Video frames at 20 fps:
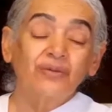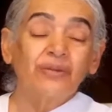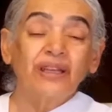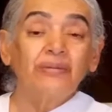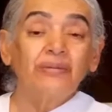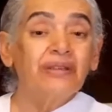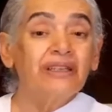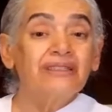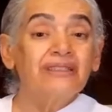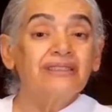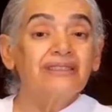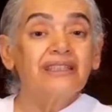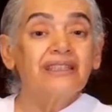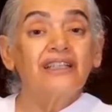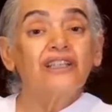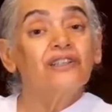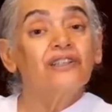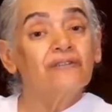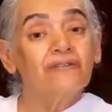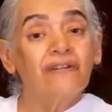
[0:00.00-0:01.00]
Or maybe a
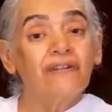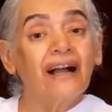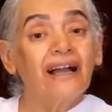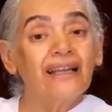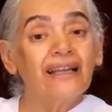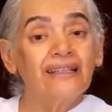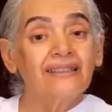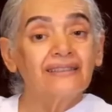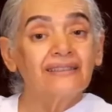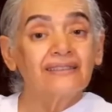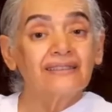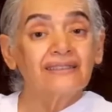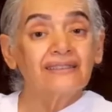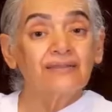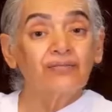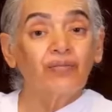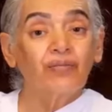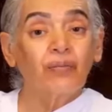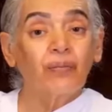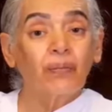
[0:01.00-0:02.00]
scene of
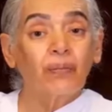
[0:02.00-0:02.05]
violence.